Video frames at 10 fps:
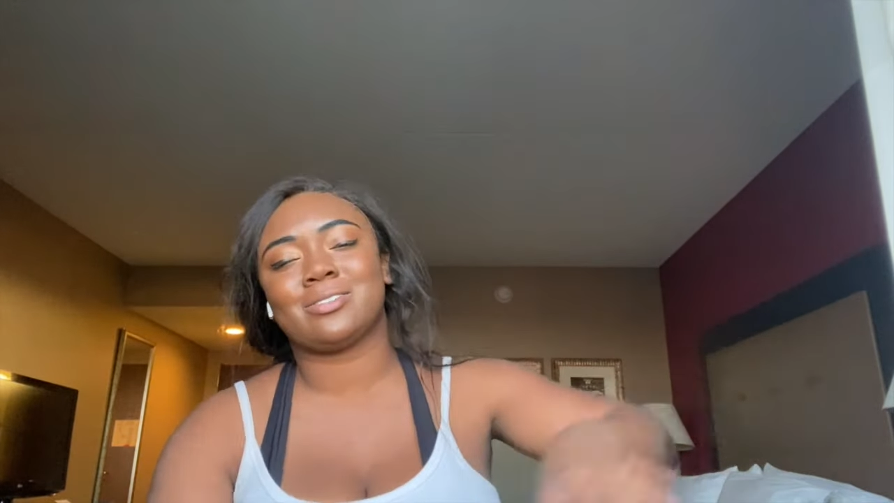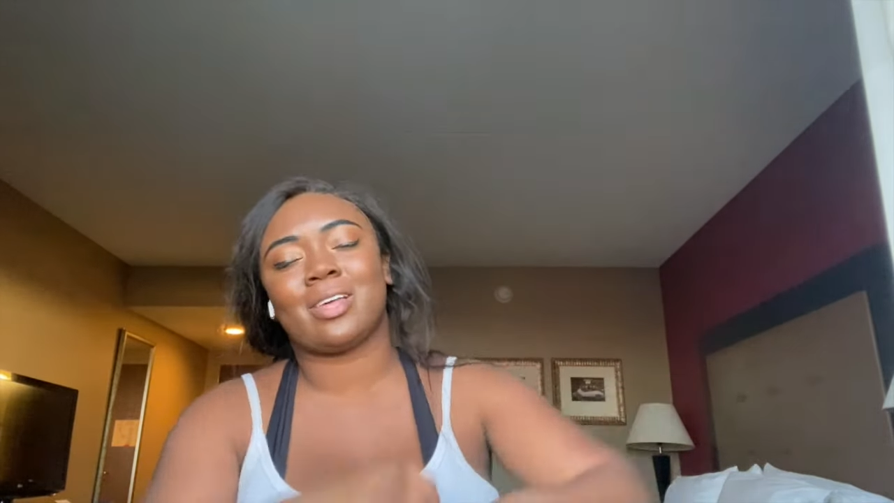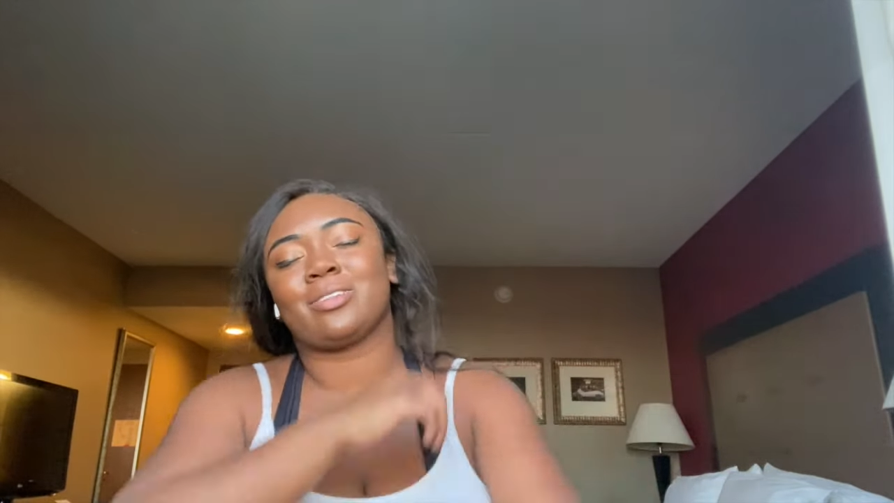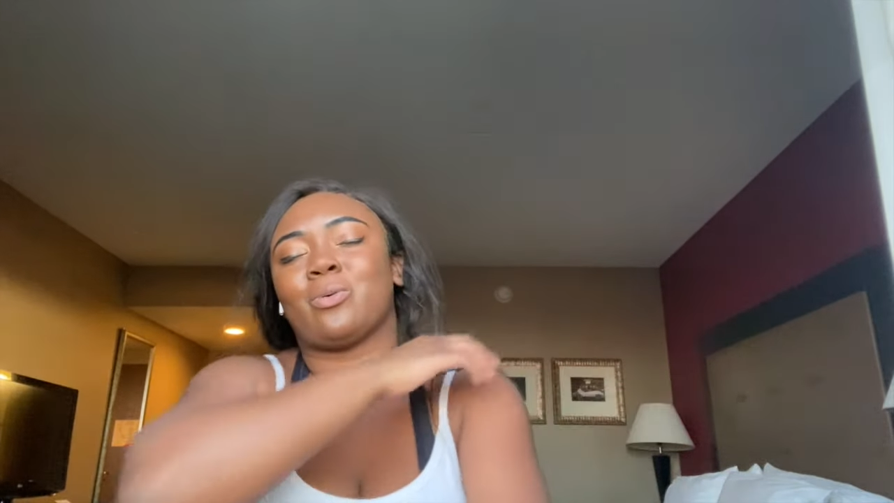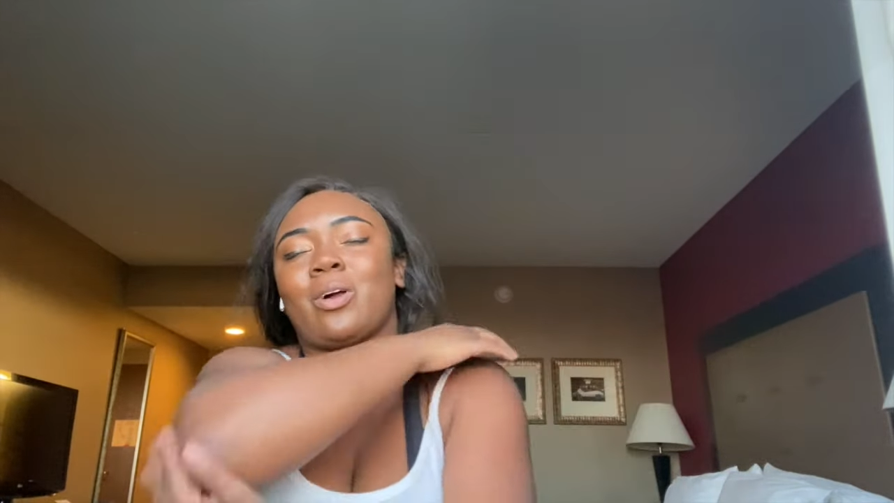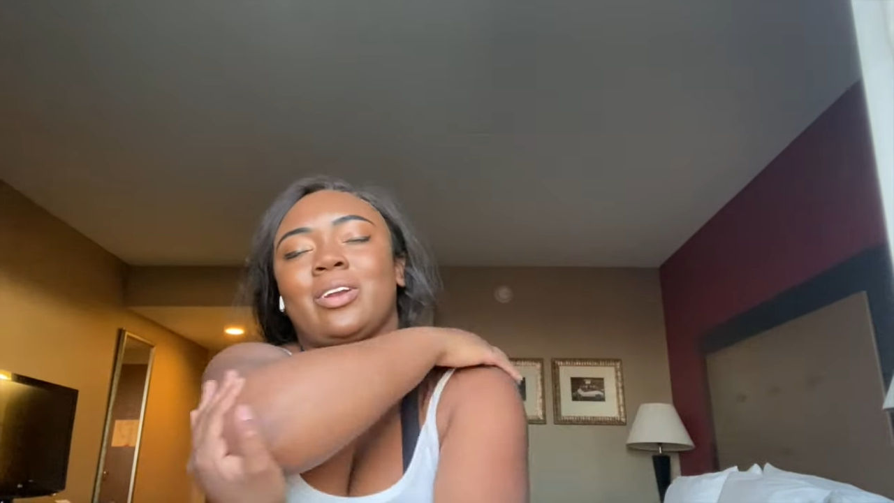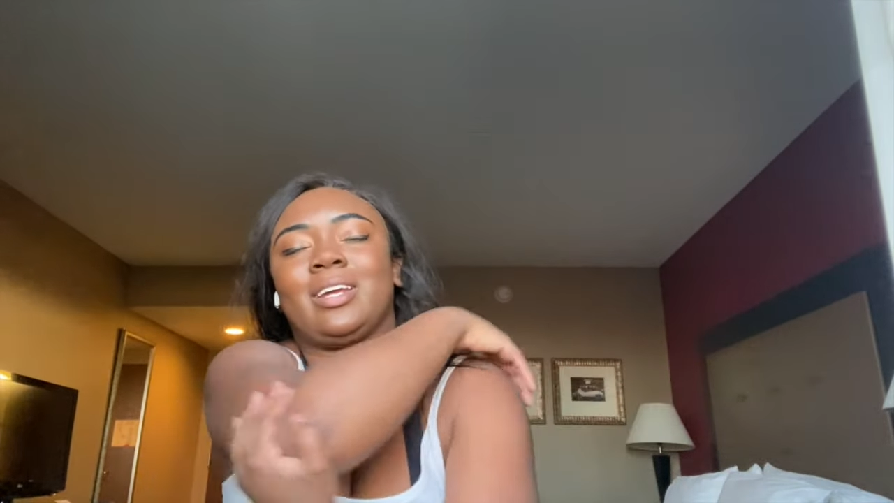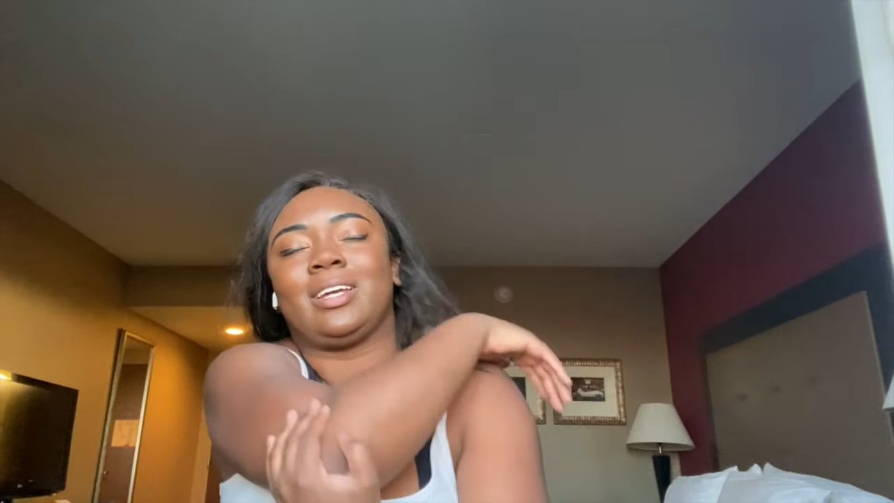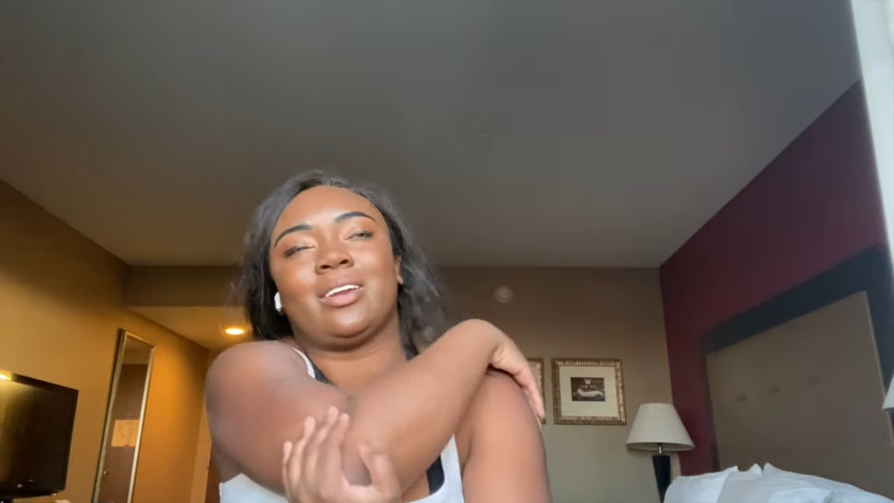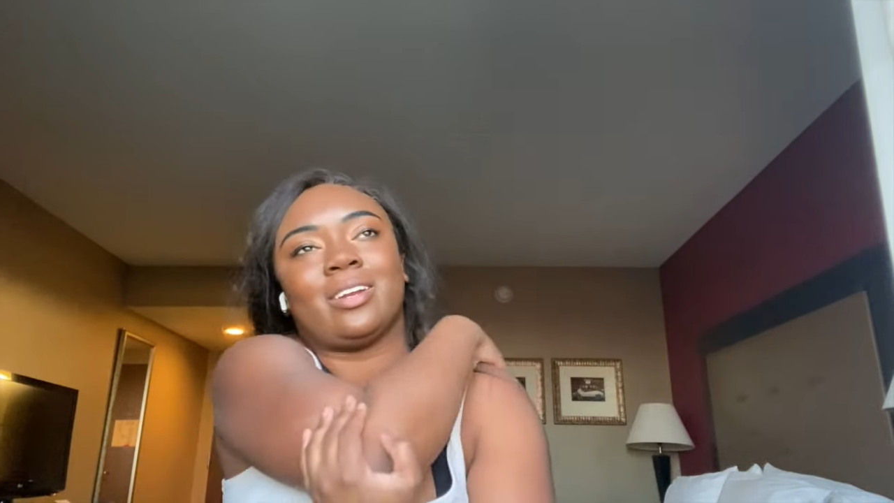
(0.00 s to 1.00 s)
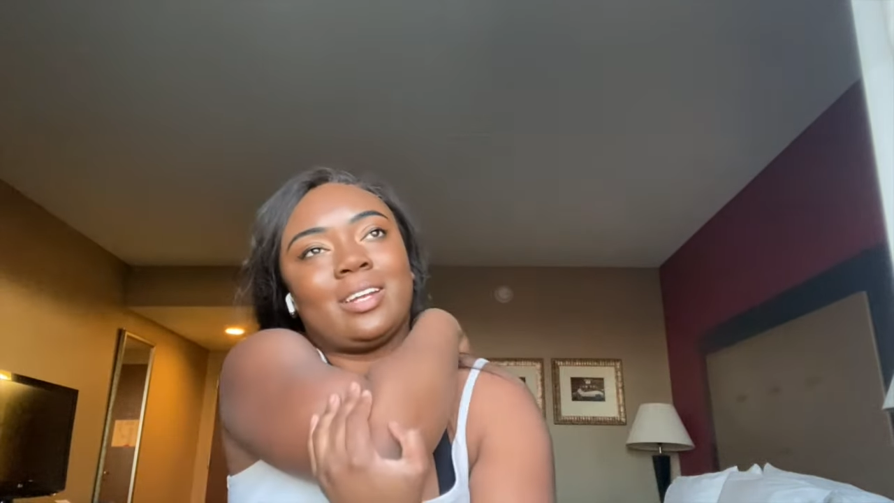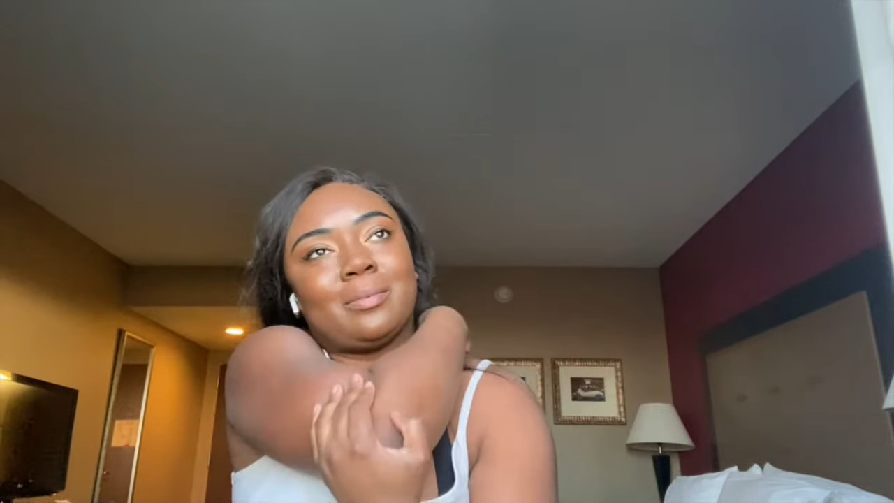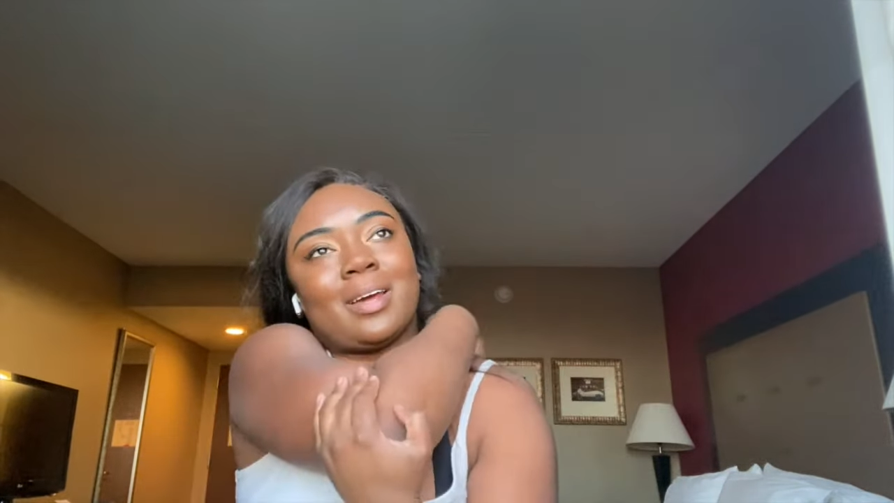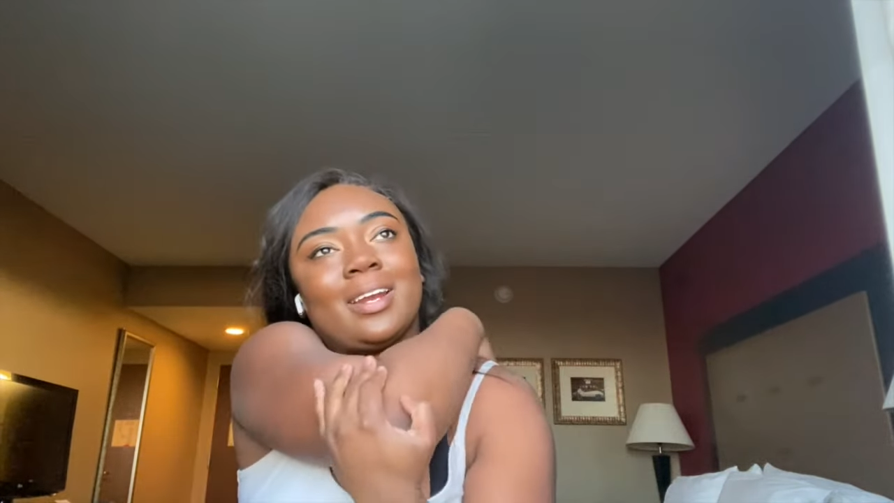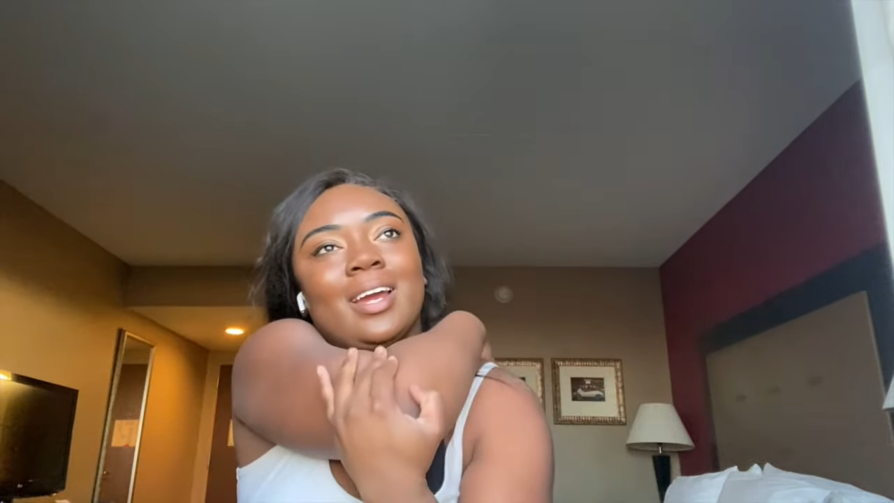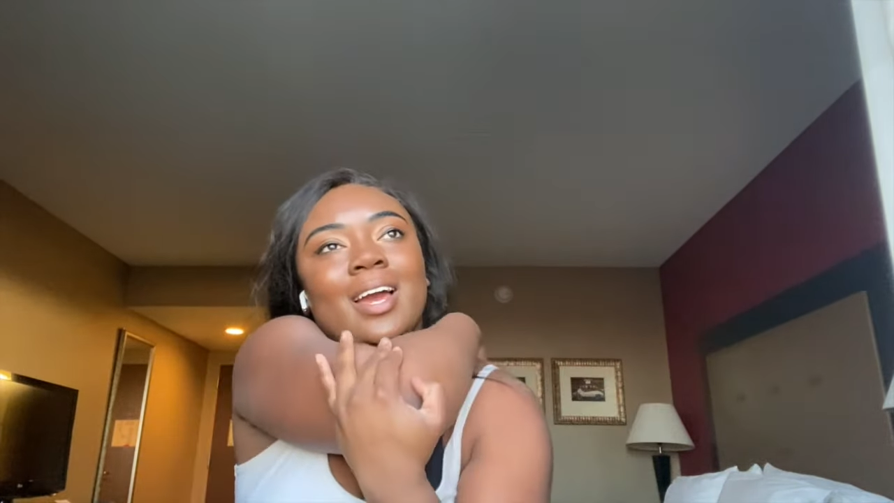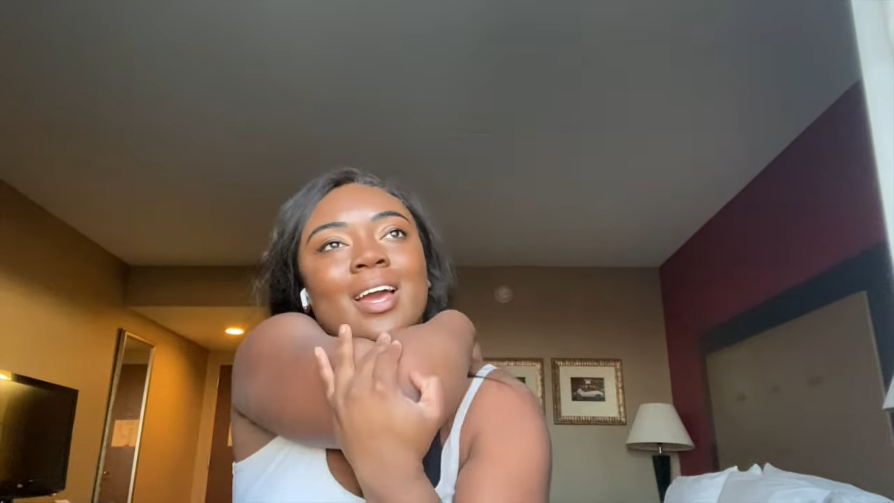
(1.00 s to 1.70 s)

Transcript: so like the water didn't get on anybody.